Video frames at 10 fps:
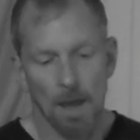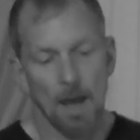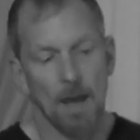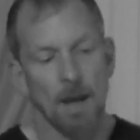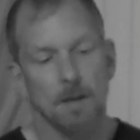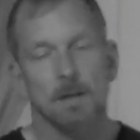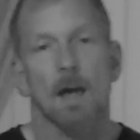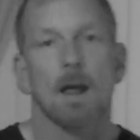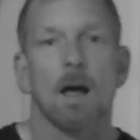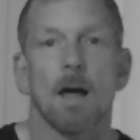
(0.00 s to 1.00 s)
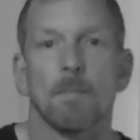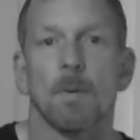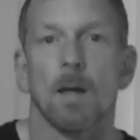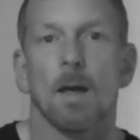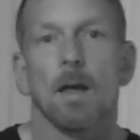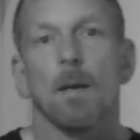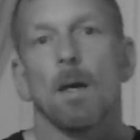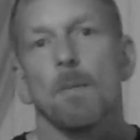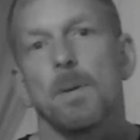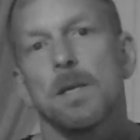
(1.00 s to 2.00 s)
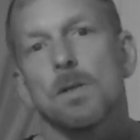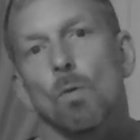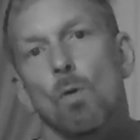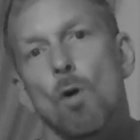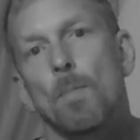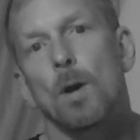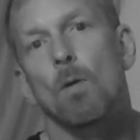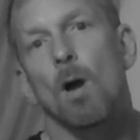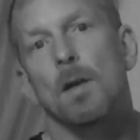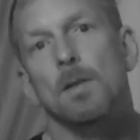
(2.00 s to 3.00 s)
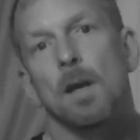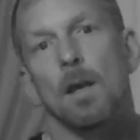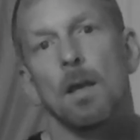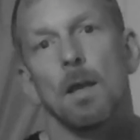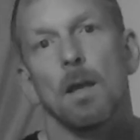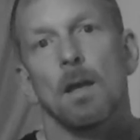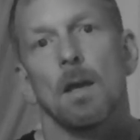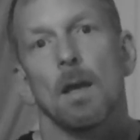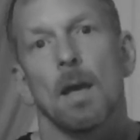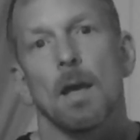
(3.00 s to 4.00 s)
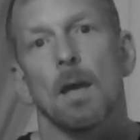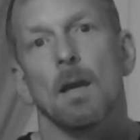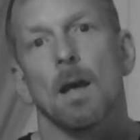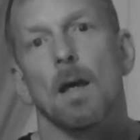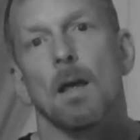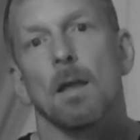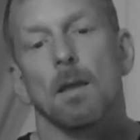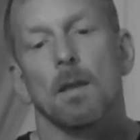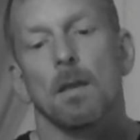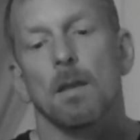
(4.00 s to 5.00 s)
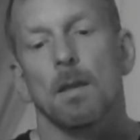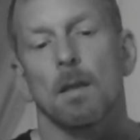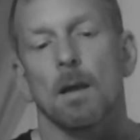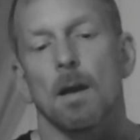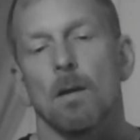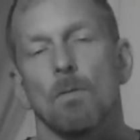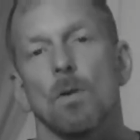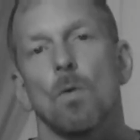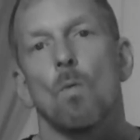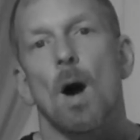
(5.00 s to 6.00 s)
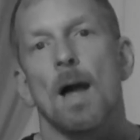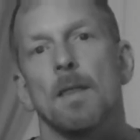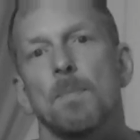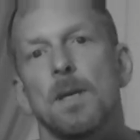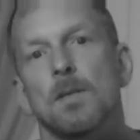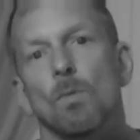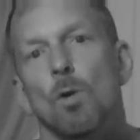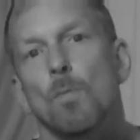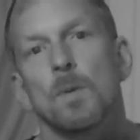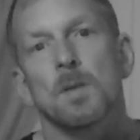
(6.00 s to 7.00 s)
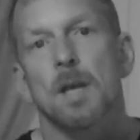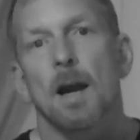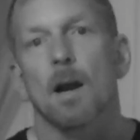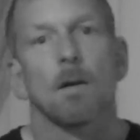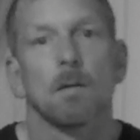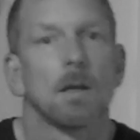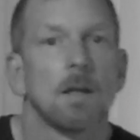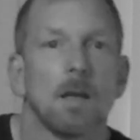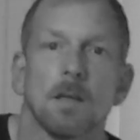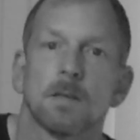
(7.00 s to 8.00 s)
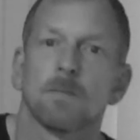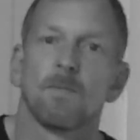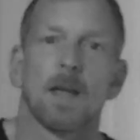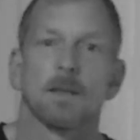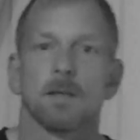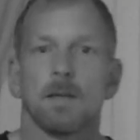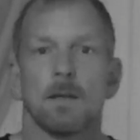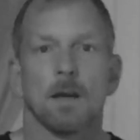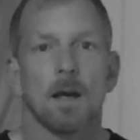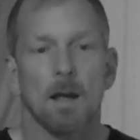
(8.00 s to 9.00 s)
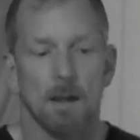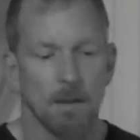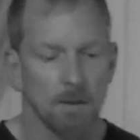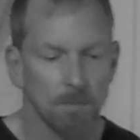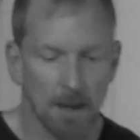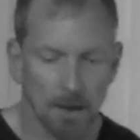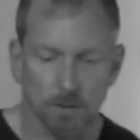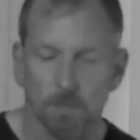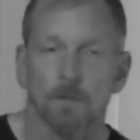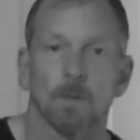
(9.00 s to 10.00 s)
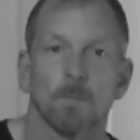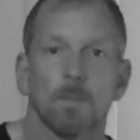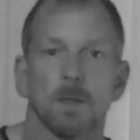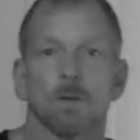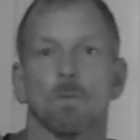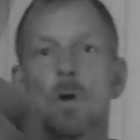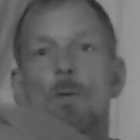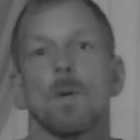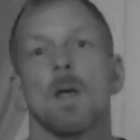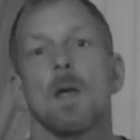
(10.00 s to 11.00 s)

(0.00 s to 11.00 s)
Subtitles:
and it's got a piece of rope across it, and I don't know why the piece of rope is there. It's fancy. You pay extra for the piece of rope.